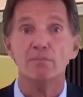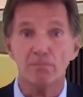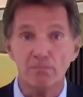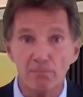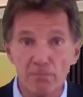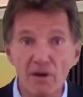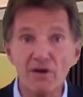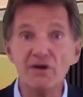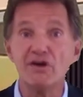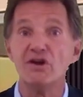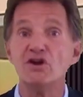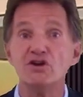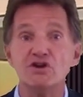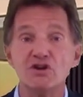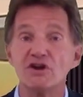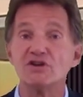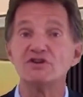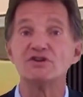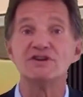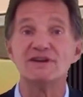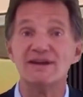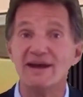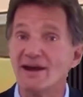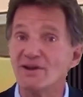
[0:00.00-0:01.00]
Money
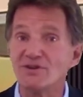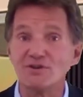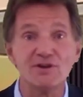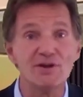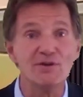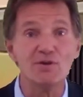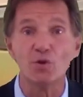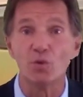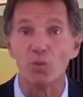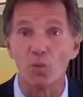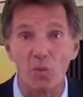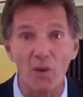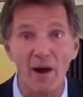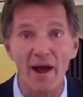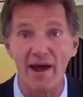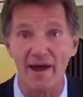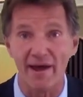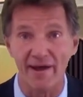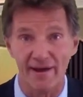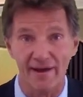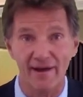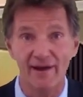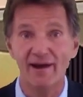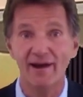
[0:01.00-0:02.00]
just gets in the
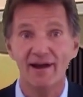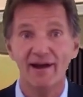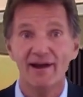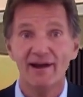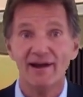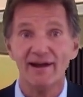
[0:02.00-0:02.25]
way.